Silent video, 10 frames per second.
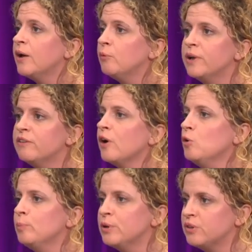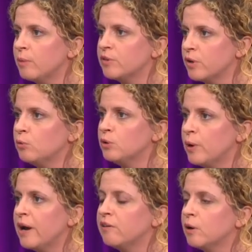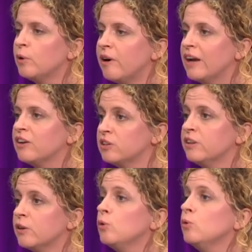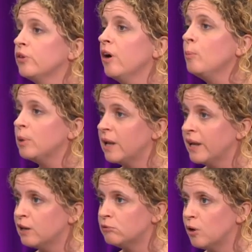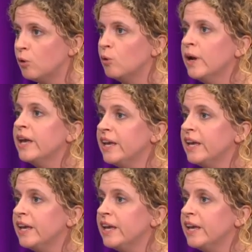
We have opened up this whole new area where actually the courts are playing a role